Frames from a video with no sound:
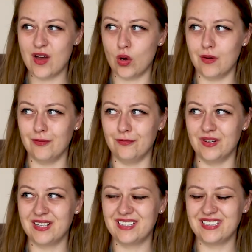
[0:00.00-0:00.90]
of
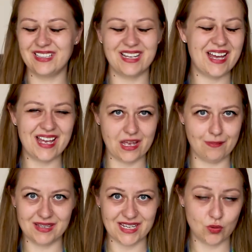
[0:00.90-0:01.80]
a
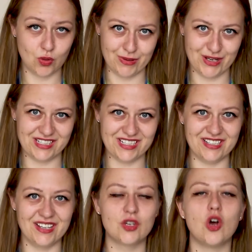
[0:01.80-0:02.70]
bisexual
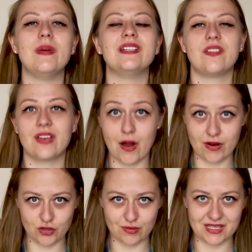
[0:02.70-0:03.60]
person come into the
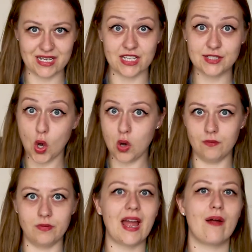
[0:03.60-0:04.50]
characteristics
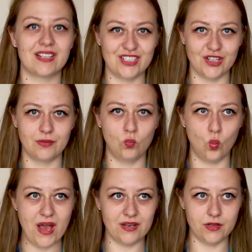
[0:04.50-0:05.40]
of a character
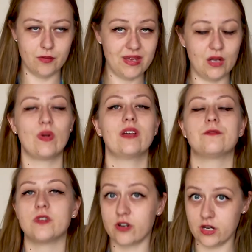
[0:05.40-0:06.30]
when they're being written
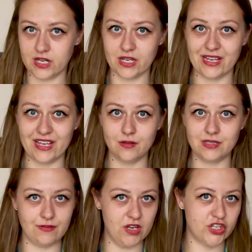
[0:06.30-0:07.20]
for a
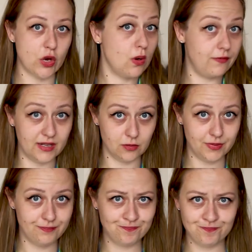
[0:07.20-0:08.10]
TV show or film.
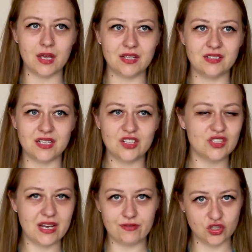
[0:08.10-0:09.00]
And it
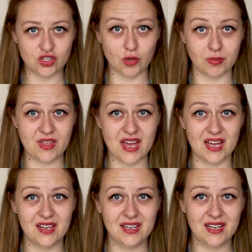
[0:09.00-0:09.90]
doesn't even just stop
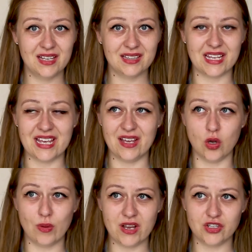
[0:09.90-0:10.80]
there. The
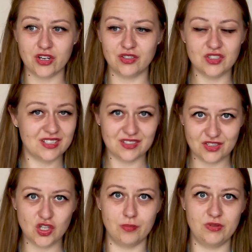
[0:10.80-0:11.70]
erasure doesn't
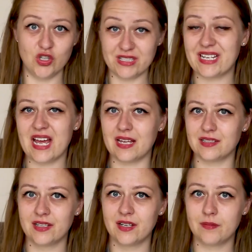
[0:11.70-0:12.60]
stop just at
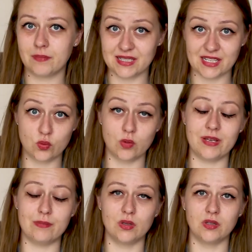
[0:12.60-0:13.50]
bisexual
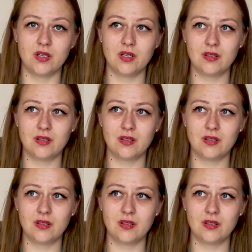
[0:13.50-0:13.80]
people.